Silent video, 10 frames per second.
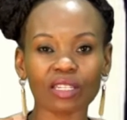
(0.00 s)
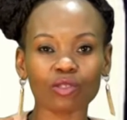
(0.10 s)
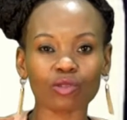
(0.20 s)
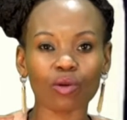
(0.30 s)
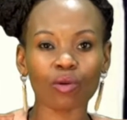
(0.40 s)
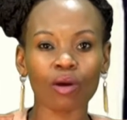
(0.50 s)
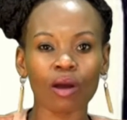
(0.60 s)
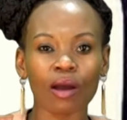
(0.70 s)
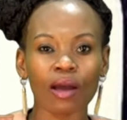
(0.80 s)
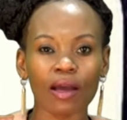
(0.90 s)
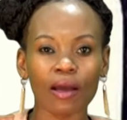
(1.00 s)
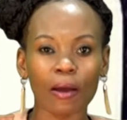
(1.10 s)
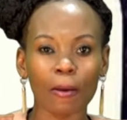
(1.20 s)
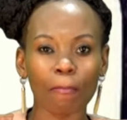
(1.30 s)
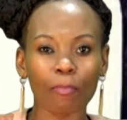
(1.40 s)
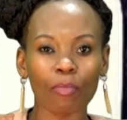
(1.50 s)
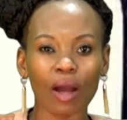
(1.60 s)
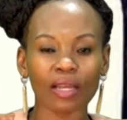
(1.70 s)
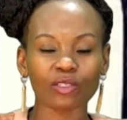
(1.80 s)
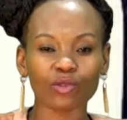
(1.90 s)
And so
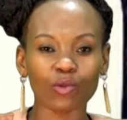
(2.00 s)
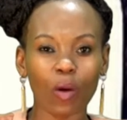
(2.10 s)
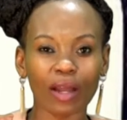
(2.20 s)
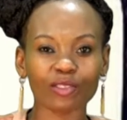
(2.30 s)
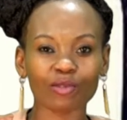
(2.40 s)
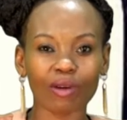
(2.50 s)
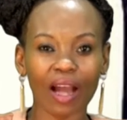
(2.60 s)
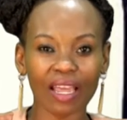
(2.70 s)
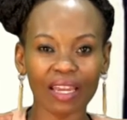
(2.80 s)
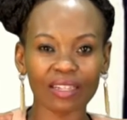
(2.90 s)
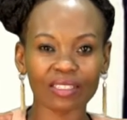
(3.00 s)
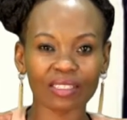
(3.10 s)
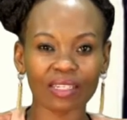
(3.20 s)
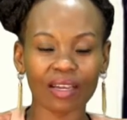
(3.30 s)
I do want to highlight